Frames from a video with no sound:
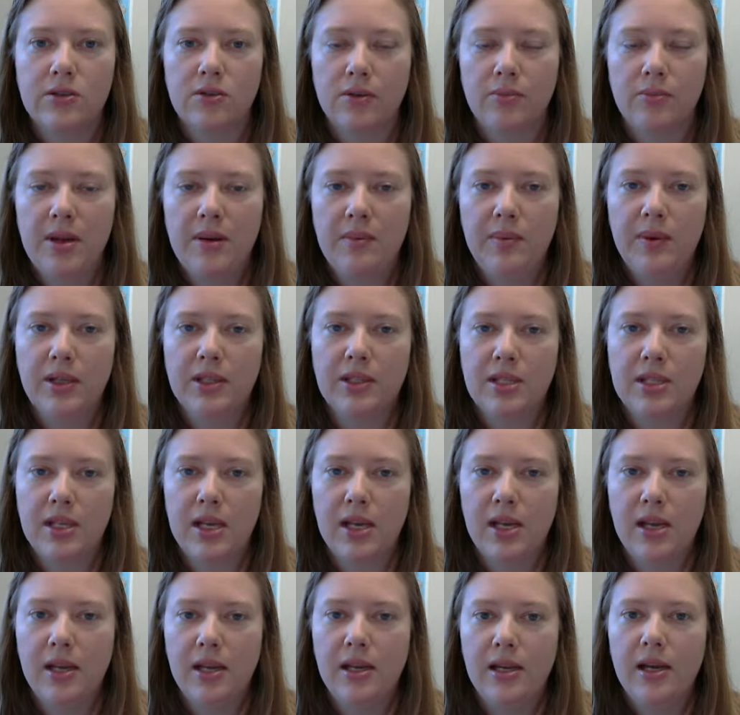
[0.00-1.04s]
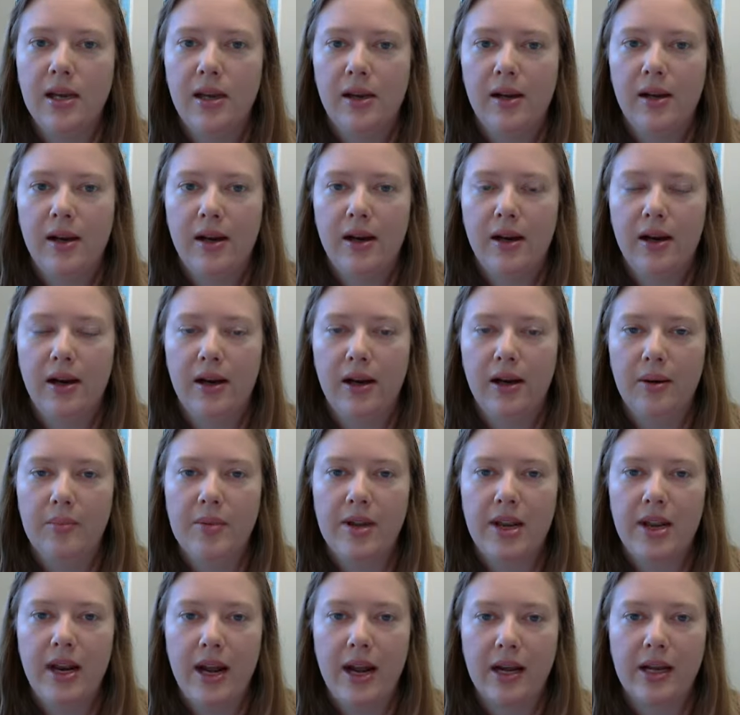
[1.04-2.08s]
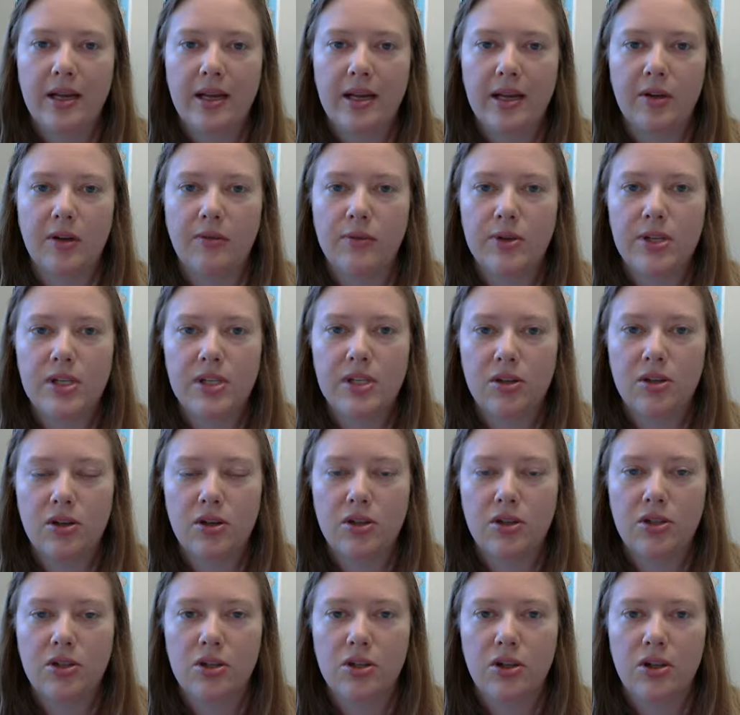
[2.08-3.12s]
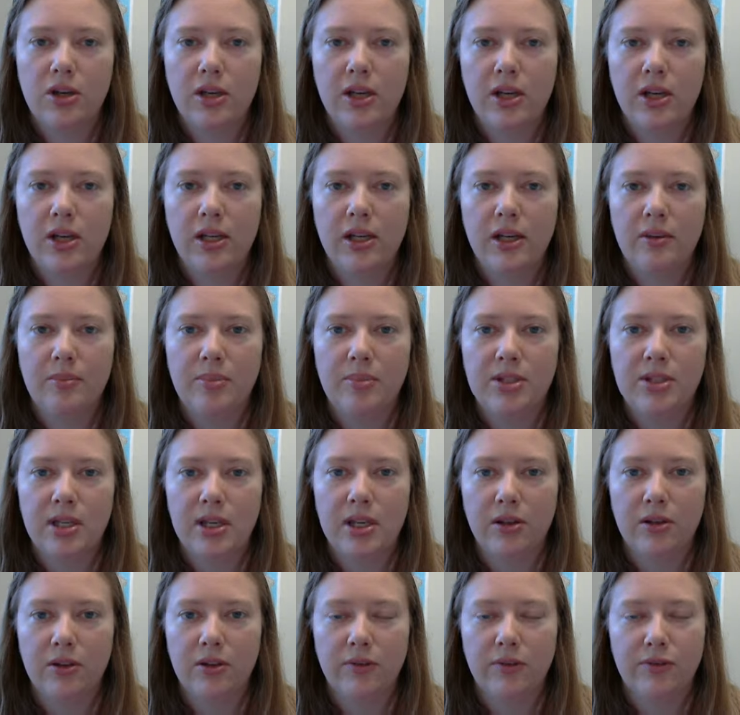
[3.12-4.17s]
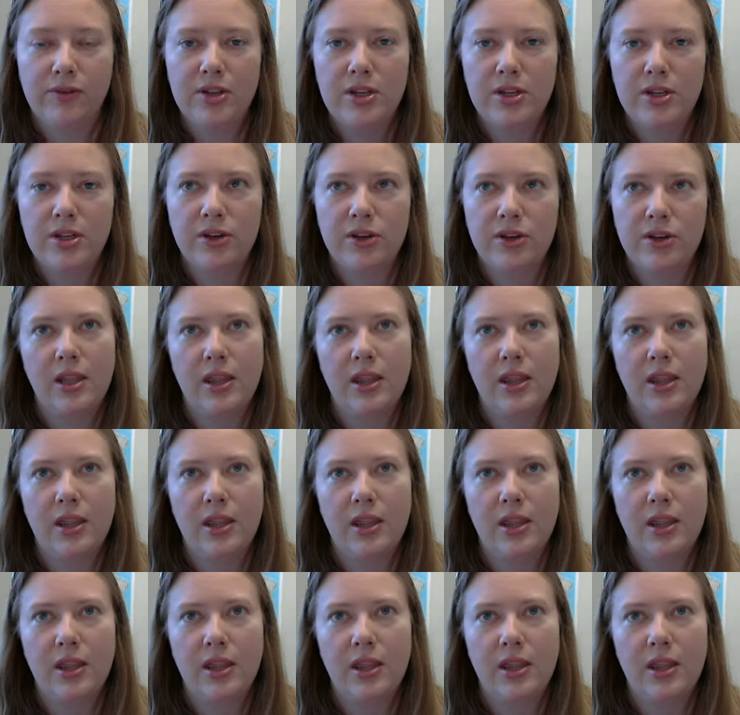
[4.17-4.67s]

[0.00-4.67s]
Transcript: or maybe it's an academic researcher in a particular field,